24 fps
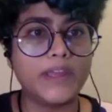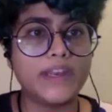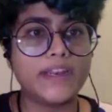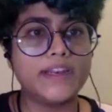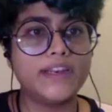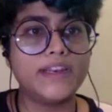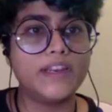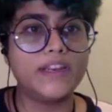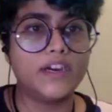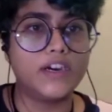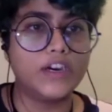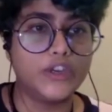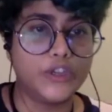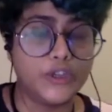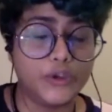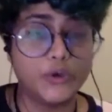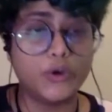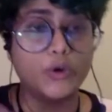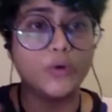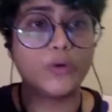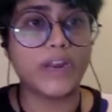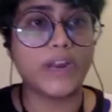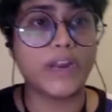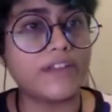When
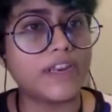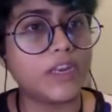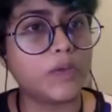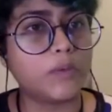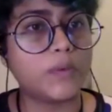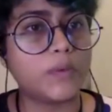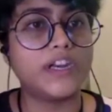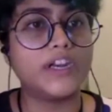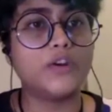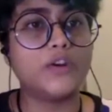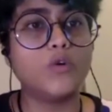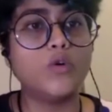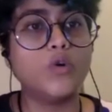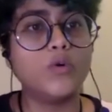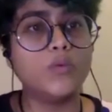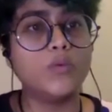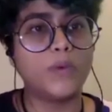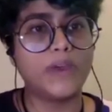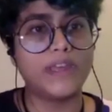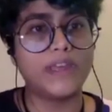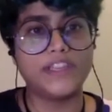you don't have anyone at home,